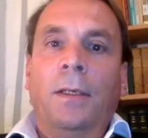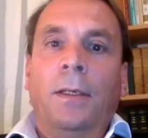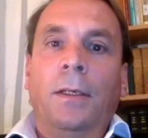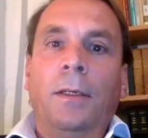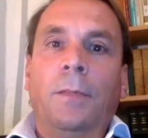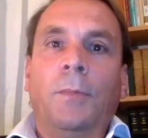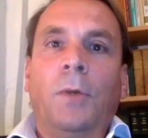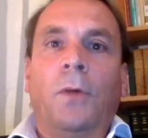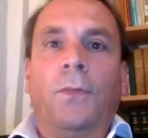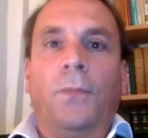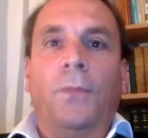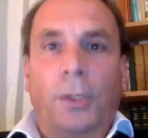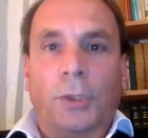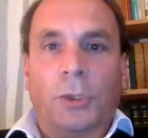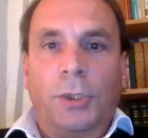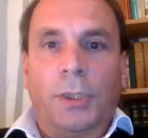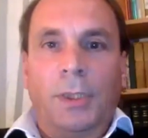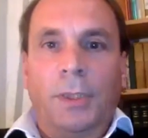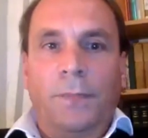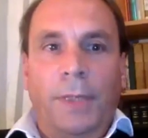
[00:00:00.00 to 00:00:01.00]
um, of
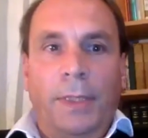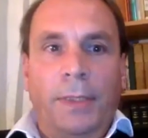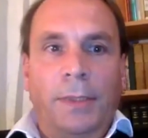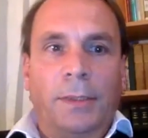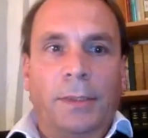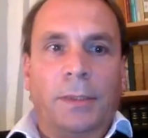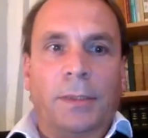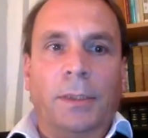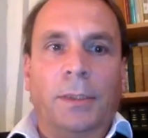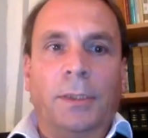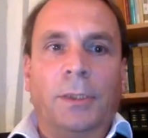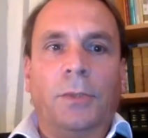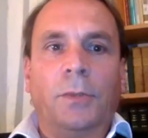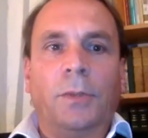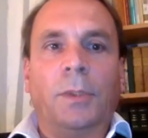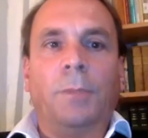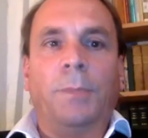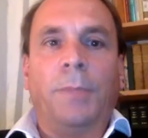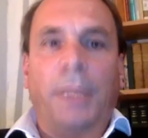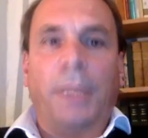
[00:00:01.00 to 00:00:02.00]
virtual events,
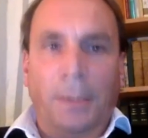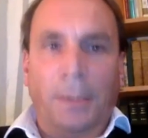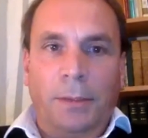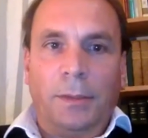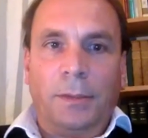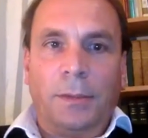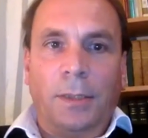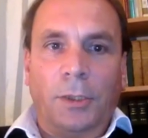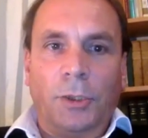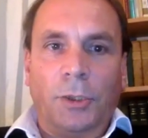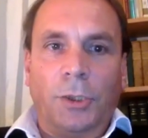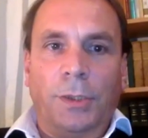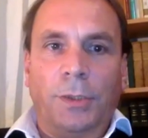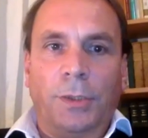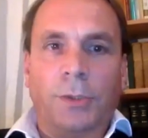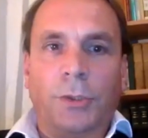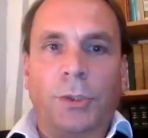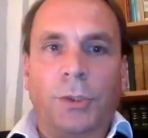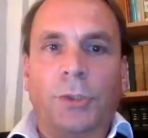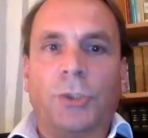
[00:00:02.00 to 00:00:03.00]
including panel
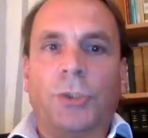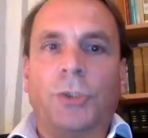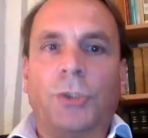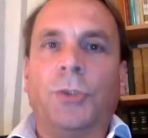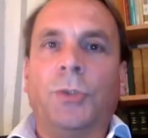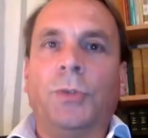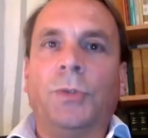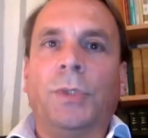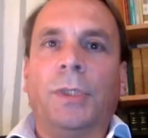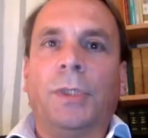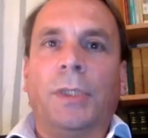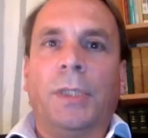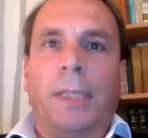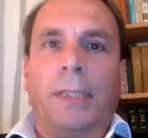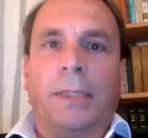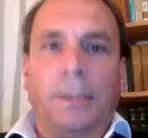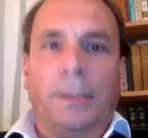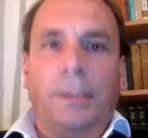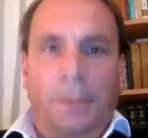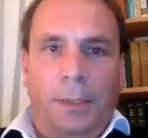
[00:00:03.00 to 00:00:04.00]
discussions,
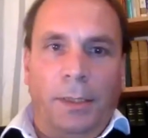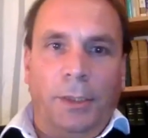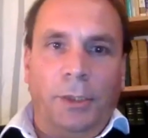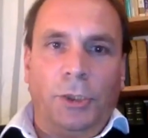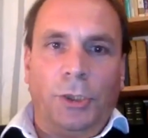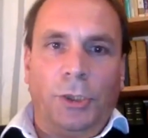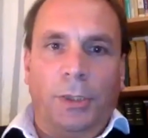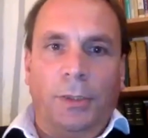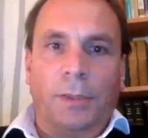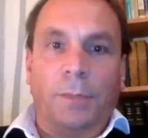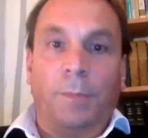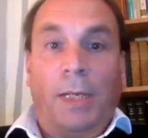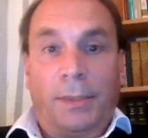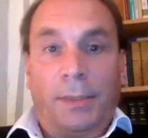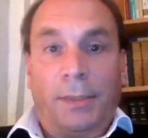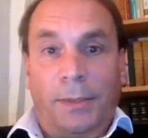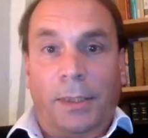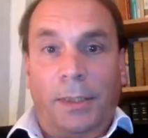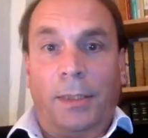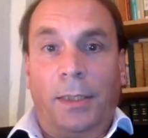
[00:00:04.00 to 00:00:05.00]
student-led installations,
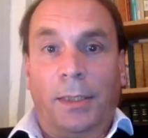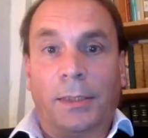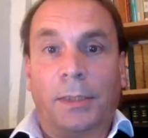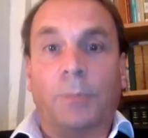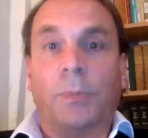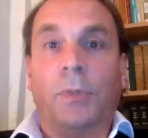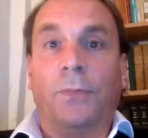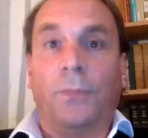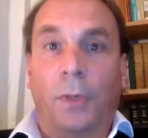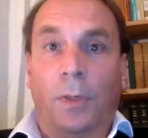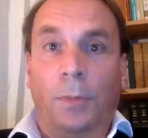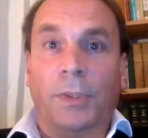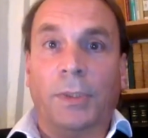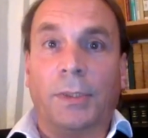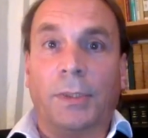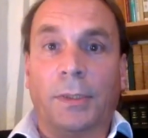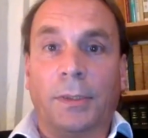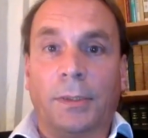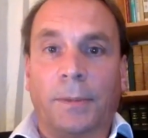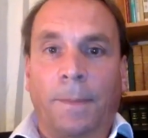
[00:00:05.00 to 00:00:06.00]
masterclasses,
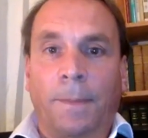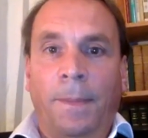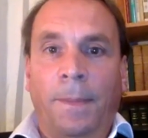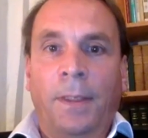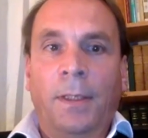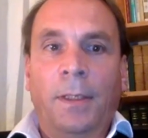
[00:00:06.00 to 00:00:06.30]
performances,